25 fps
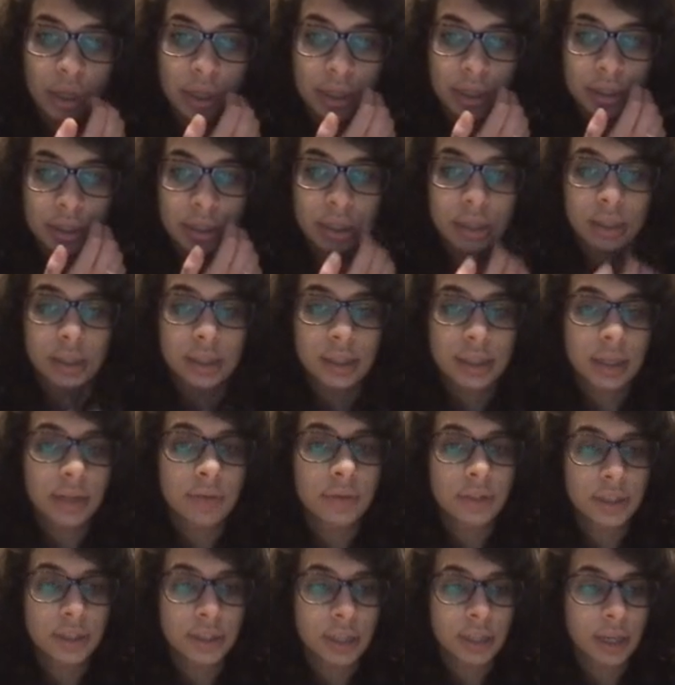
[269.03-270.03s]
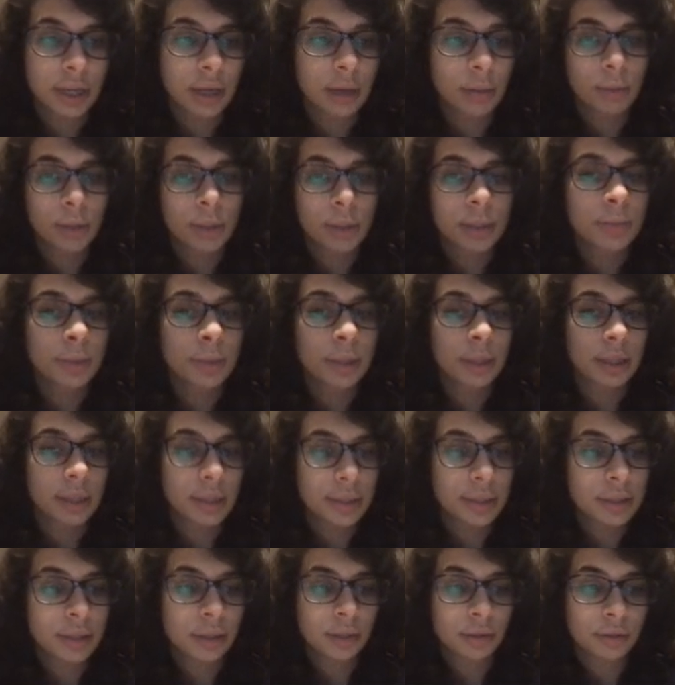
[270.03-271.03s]
into the savings account must be
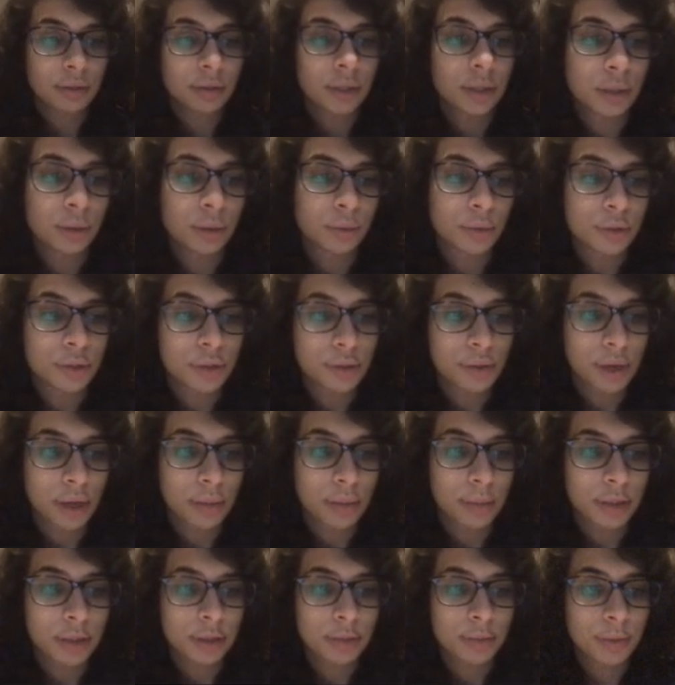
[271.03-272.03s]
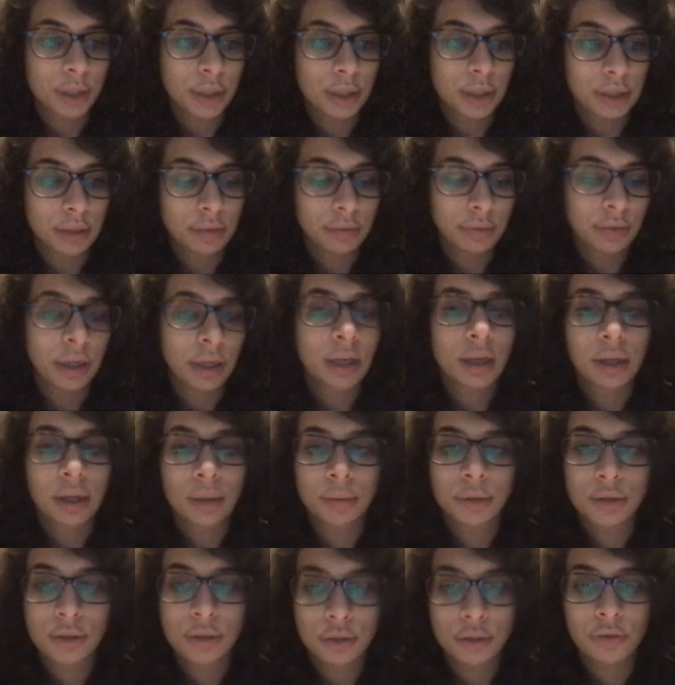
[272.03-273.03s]
less than or equal to how much money, right? I
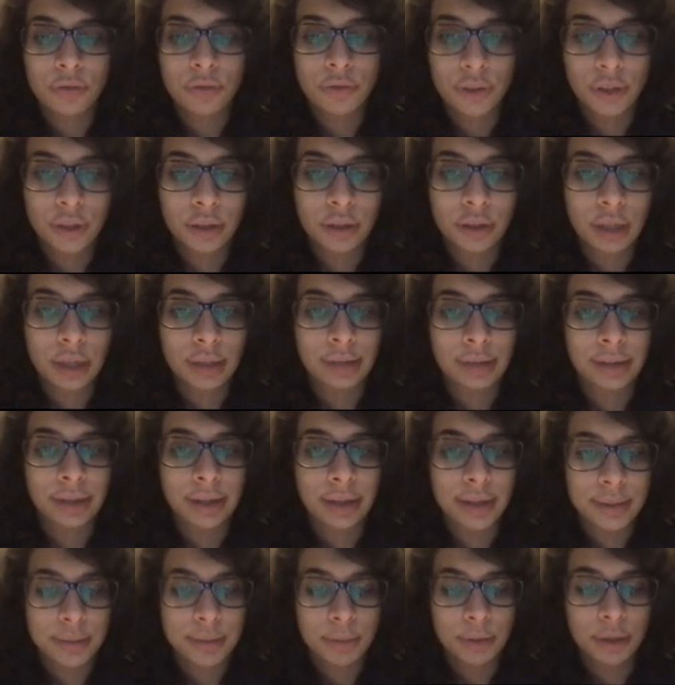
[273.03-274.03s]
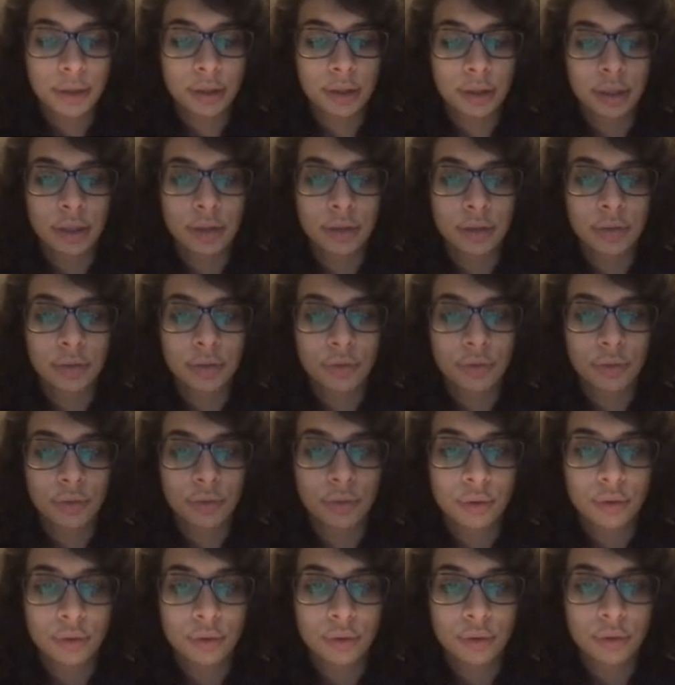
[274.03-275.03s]
want you to fill in that last part there
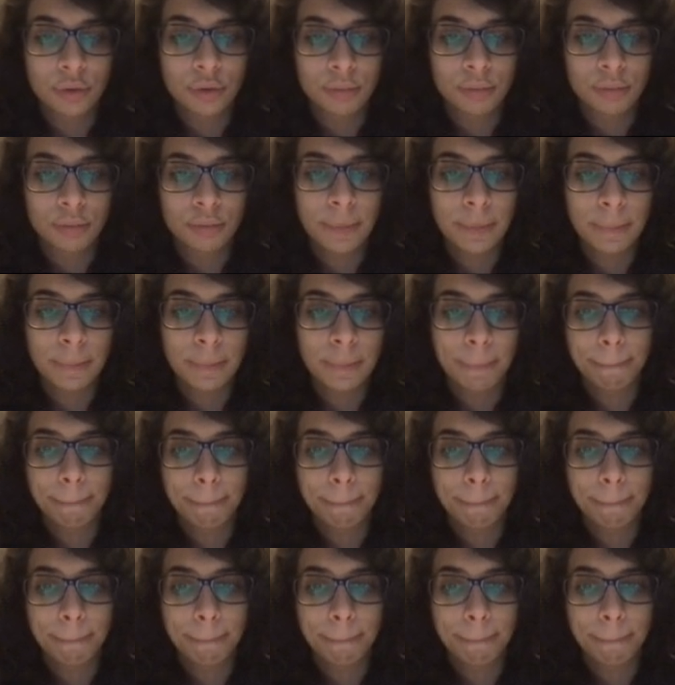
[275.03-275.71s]
for me.